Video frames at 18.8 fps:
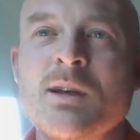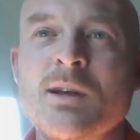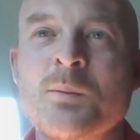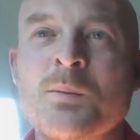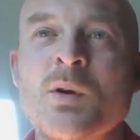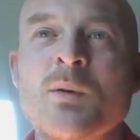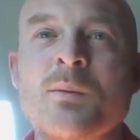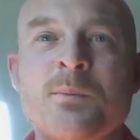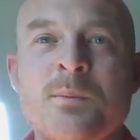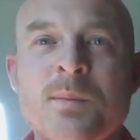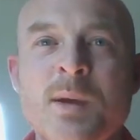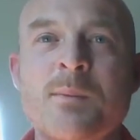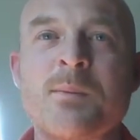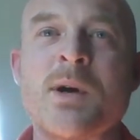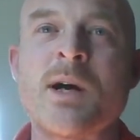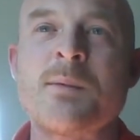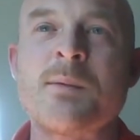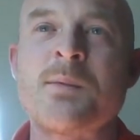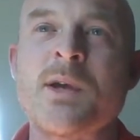But bit
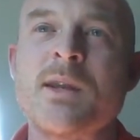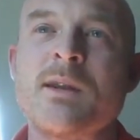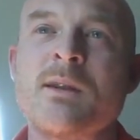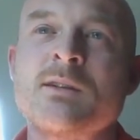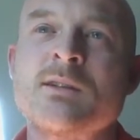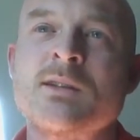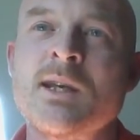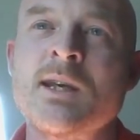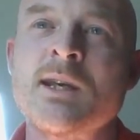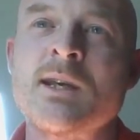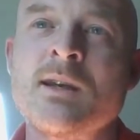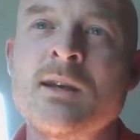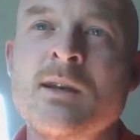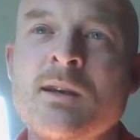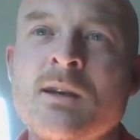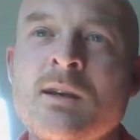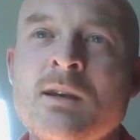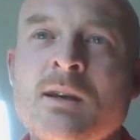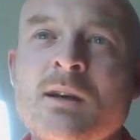by bit, they'll say,
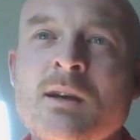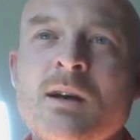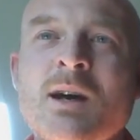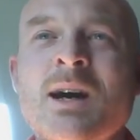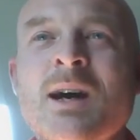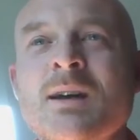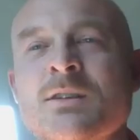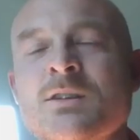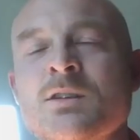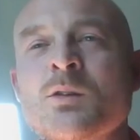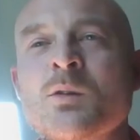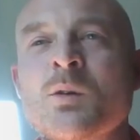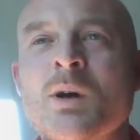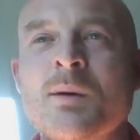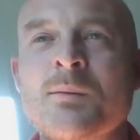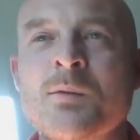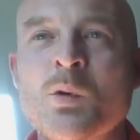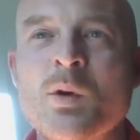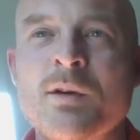do you know what?
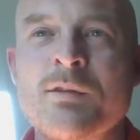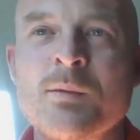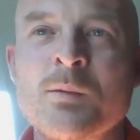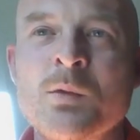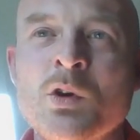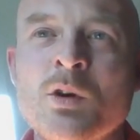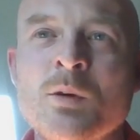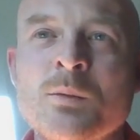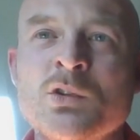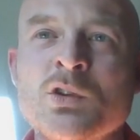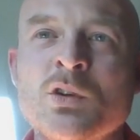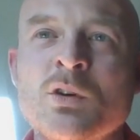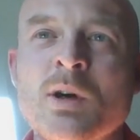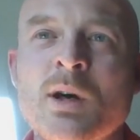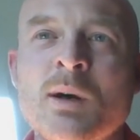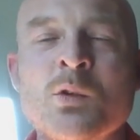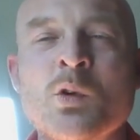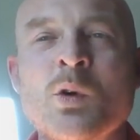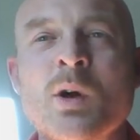I'm away from home, so
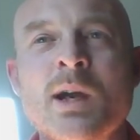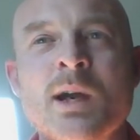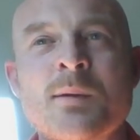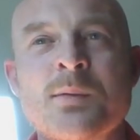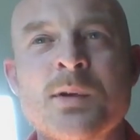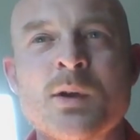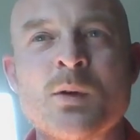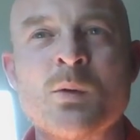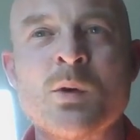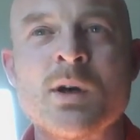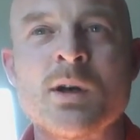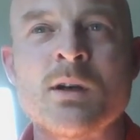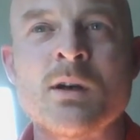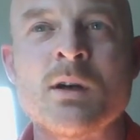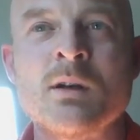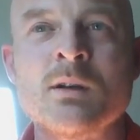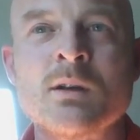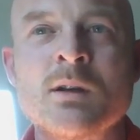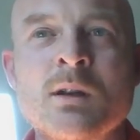I'm quite happy to work
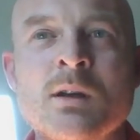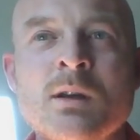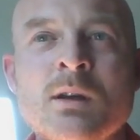on.